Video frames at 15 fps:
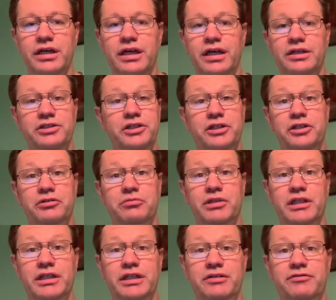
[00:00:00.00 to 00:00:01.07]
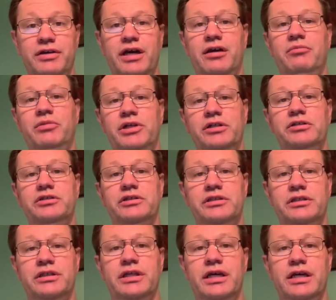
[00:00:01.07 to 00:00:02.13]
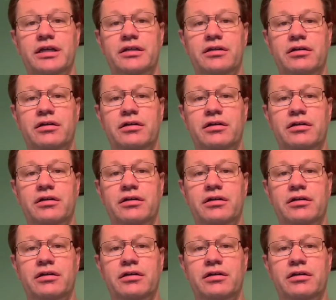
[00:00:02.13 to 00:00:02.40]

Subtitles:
She couldn't believe how much that